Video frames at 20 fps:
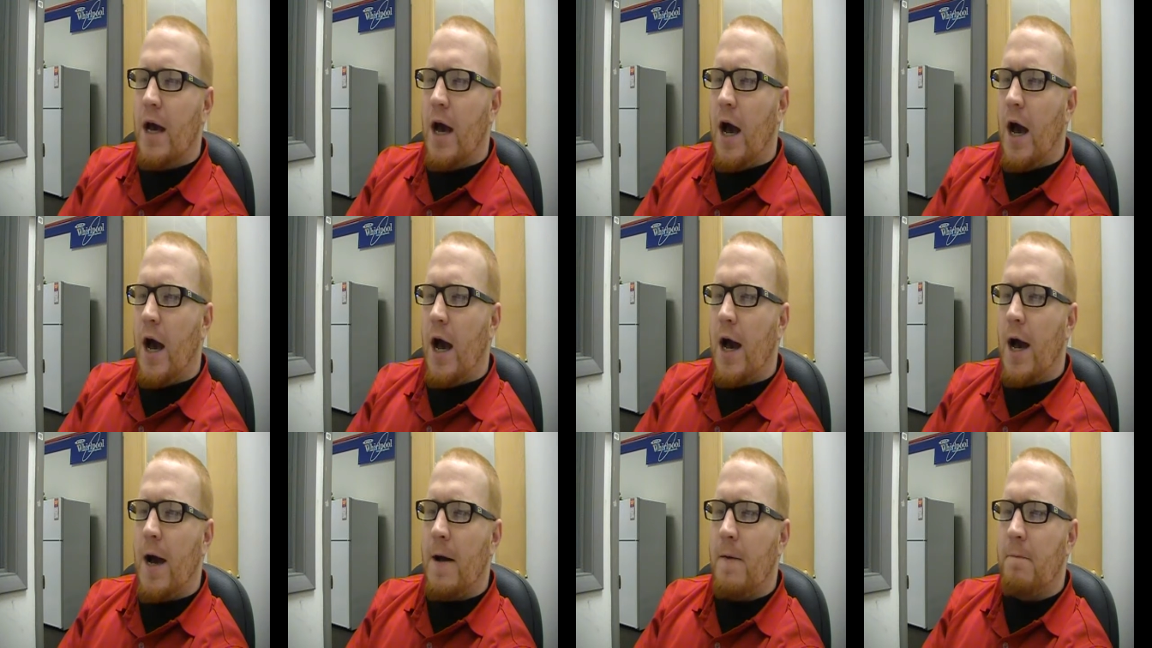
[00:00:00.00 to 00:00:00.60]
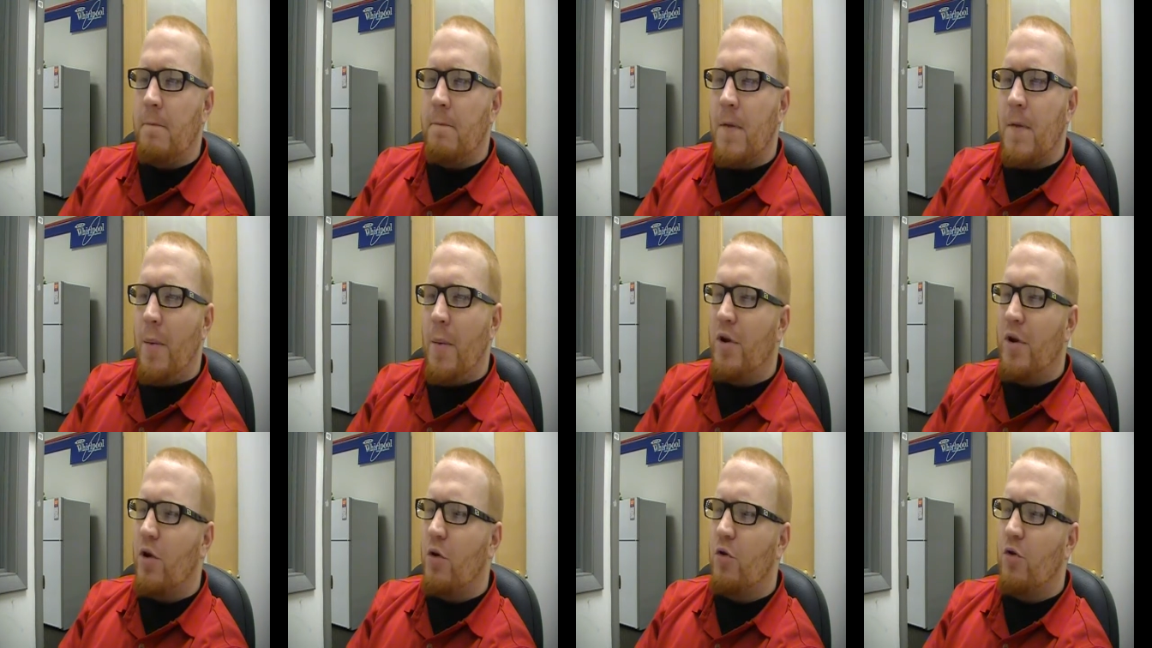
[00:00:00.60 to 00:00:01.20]
Uh,
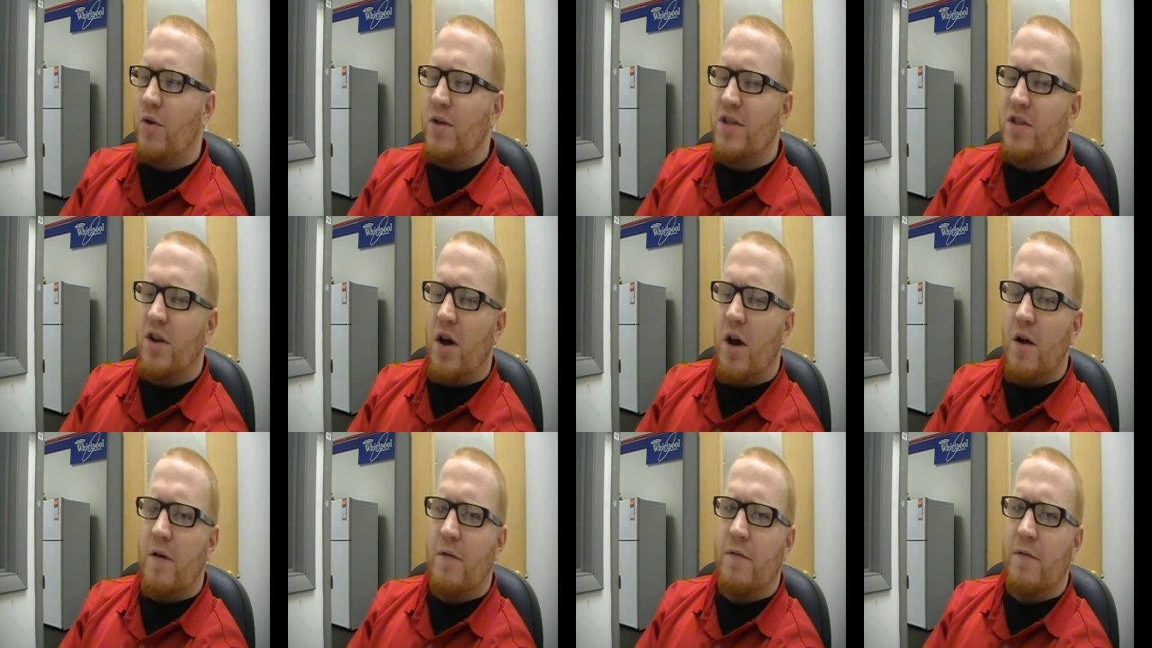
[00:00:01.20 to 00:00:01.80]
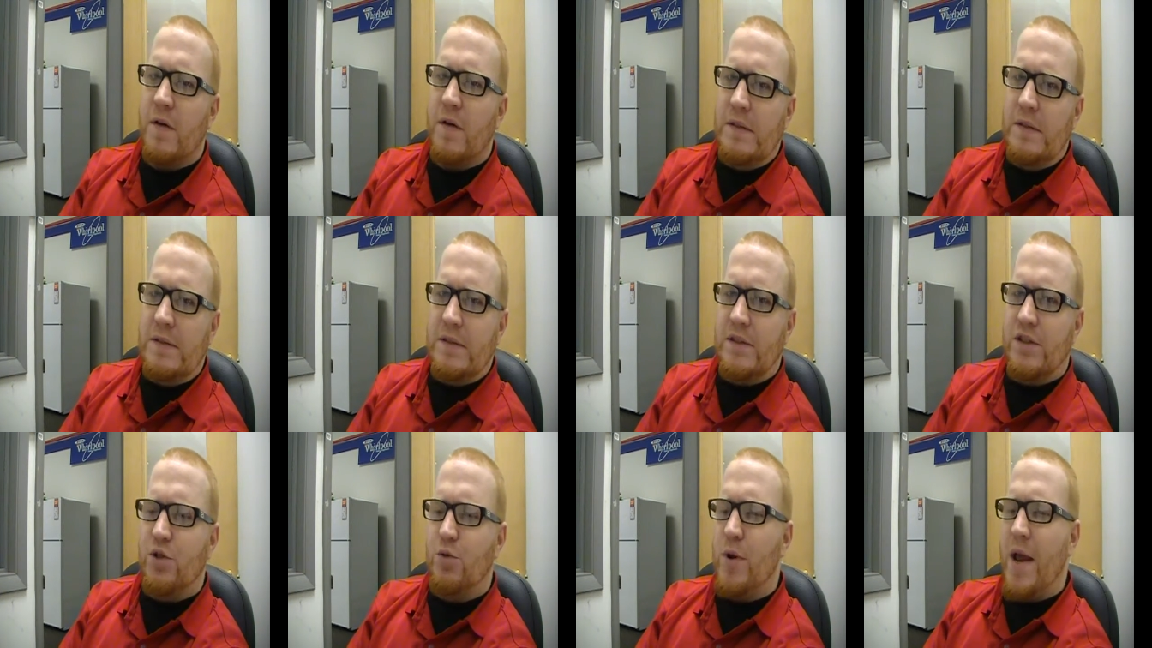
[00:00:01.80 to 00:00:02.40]
I'm going to go Krzysztof
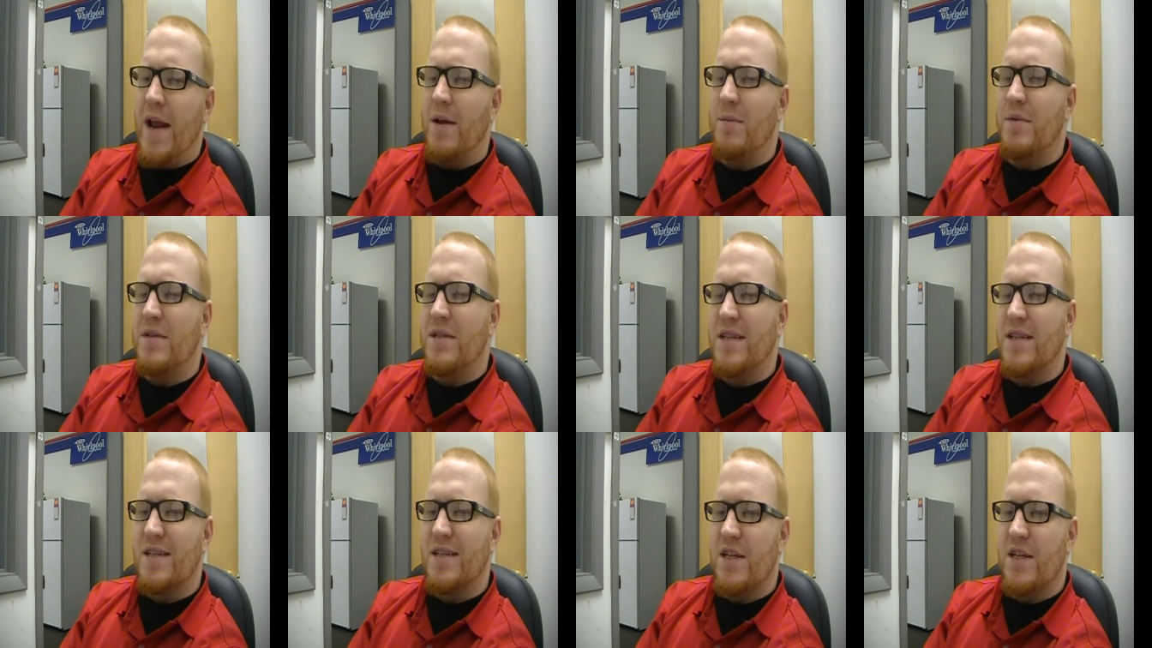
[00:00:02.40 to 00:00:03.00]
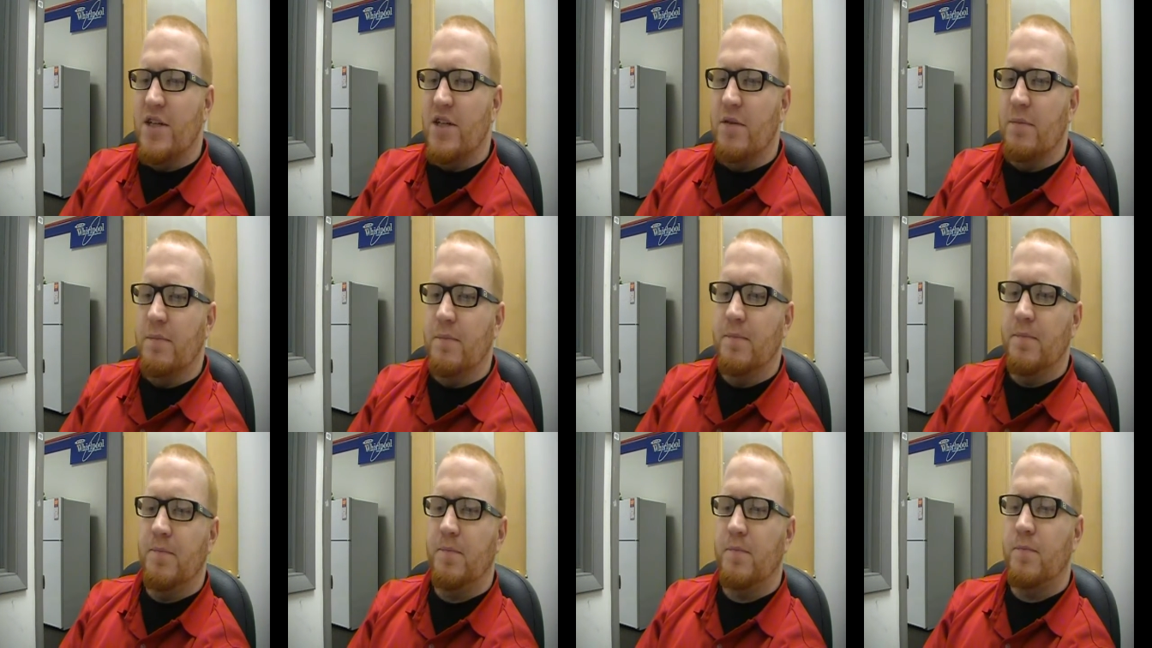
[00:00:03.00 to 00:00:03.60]
Unanimous
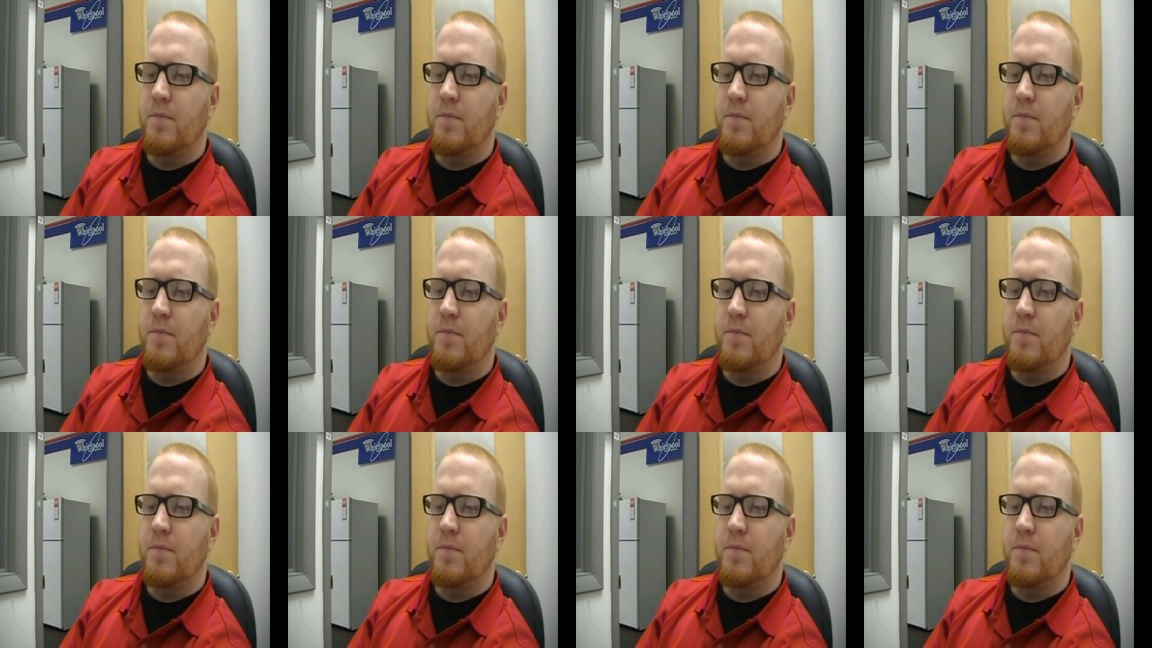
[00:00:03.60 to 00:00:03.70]
decision.